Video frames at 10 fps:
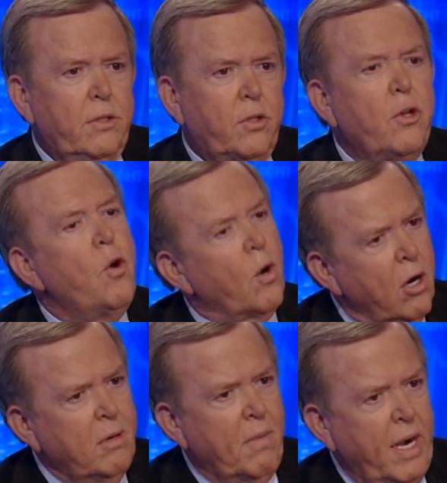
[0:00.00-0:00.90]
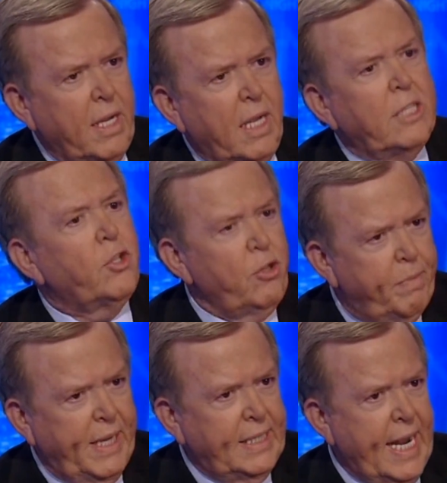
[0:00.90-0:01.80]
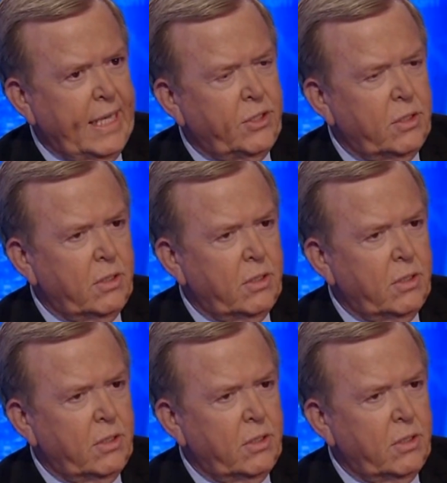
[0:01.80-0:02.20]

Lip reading: So you earn money, and so you pay taxes.